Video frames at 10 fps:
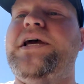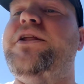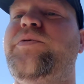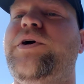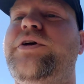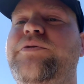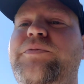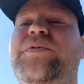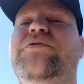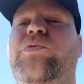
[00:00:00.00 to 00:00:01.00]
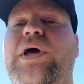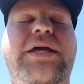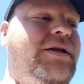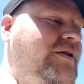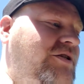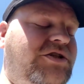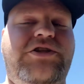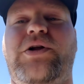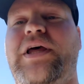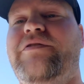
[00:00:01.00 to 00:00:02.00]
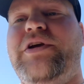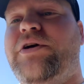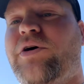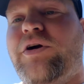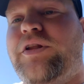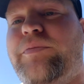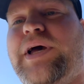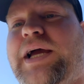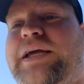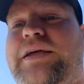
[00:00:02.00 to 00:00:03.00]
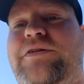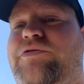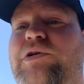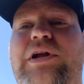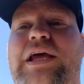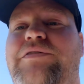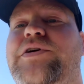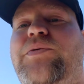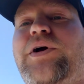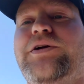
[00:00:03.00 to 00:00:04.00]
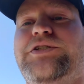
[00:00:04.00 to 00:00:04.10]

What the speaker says: anywhere you can remove weight, this is still a heavy car in the back, in the front, everywhere.